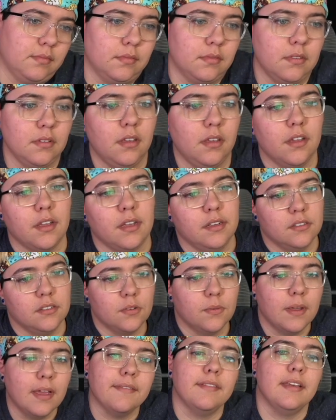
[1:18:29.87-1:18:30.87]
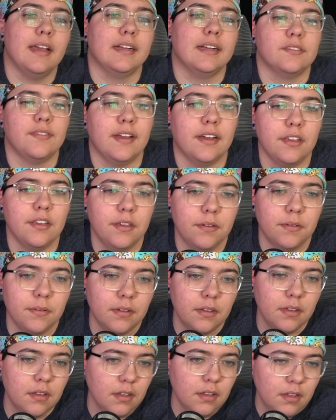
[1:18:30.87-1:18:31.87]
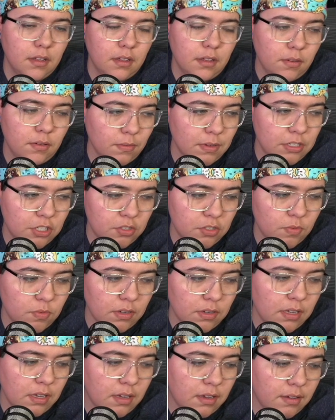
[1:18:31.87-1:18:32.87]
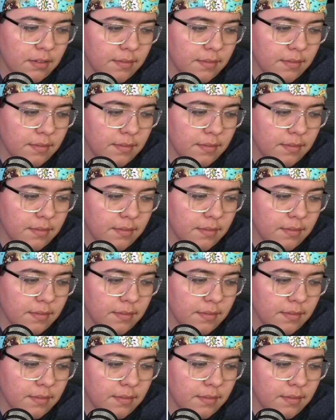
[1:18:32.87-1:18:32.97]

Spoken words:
okay, so we have the X value, which is really,